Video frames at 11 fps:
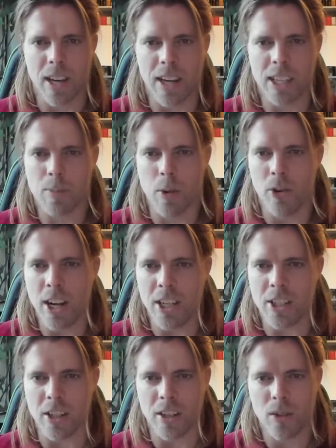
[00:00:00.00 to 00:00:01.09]
an
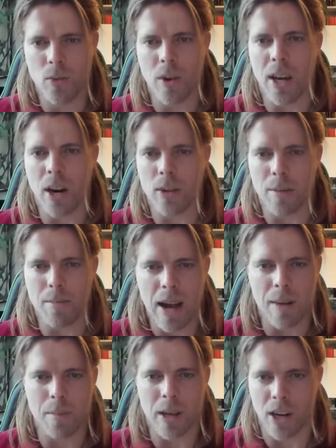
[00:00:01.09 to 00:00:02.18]
exploration without a
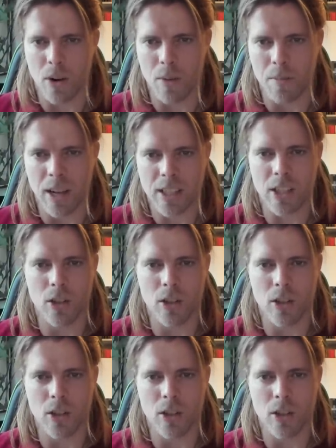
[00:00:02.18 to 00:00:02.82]
map and a compass.